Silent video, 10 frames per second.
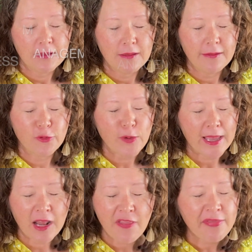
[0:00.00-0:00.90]
If you're
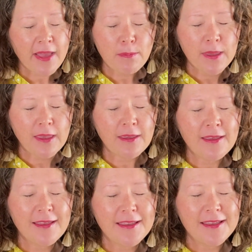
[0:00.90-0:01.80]
anything like me,
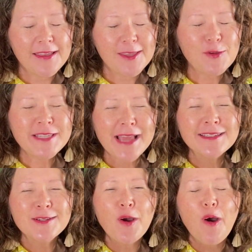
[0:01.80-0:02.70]
you
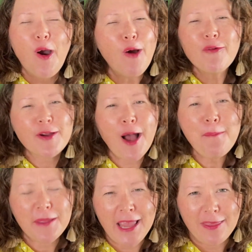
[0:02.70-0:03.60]
tend to
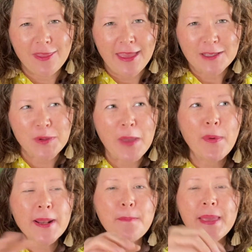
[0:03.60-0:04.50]
overcomplicate things. So I
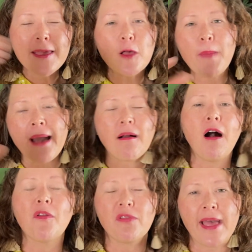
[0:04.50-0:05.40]
want to peel back
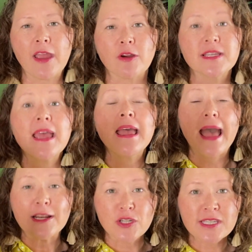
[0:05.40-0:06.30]
all the layers
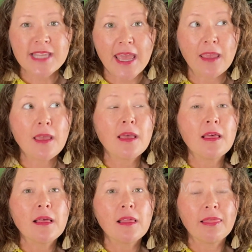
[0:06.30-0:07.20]
and just say,
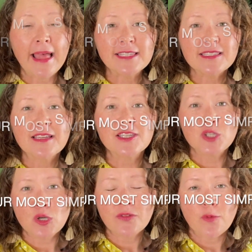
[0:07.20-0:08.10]
let's
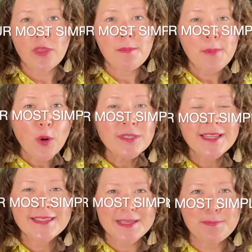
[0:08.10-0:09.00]
search for the most
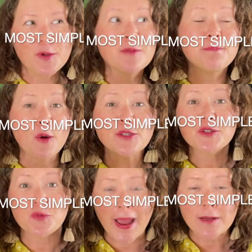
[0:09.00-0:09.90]
simple, most
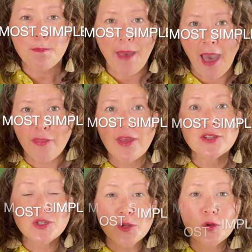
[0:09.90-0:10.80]
direct path
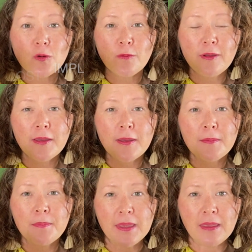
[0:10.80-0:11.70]
to
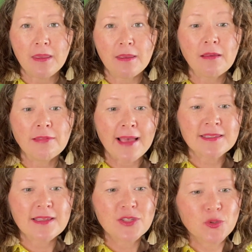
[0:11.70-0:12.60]
being
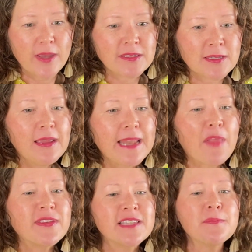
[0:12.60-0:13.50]
less stressed. Now,
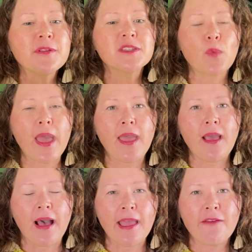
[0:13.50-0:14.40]
the simplest way
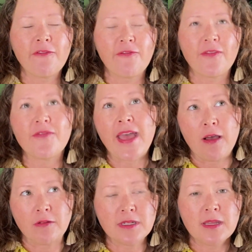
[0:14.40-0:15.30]
I have
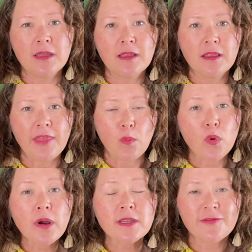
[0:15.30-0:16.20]
found that
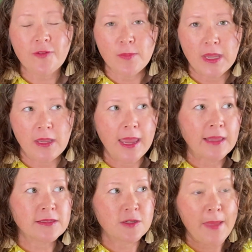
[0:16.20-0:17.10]
works for me
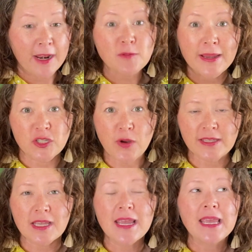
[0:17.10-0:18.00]
is to manage my
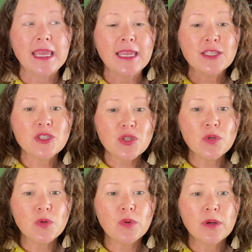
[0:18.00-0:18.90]
stress is
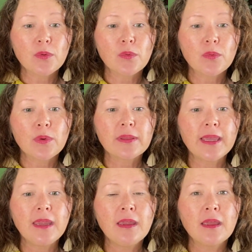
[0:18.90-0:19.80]
to
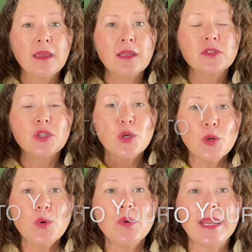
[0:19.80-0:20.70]
really
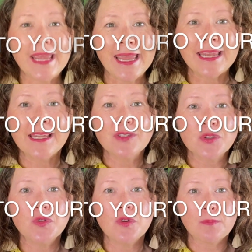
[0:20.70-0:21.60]
tune
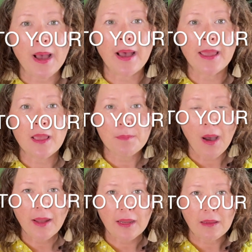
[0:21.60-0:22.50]
into my
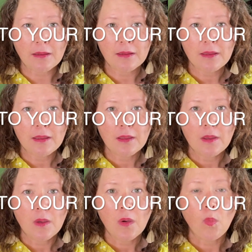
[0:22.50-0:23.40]
body.
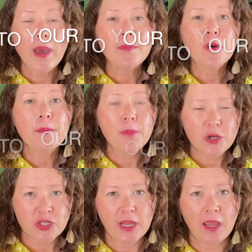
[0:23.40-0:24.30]
When we're
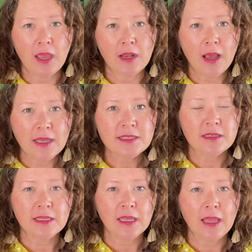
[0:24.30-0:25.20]
pushing and
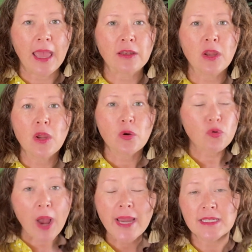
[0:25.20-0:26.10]
hustling and
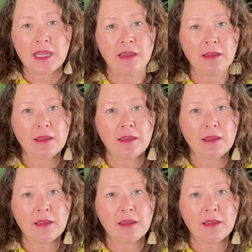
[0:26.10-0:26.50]
grinding,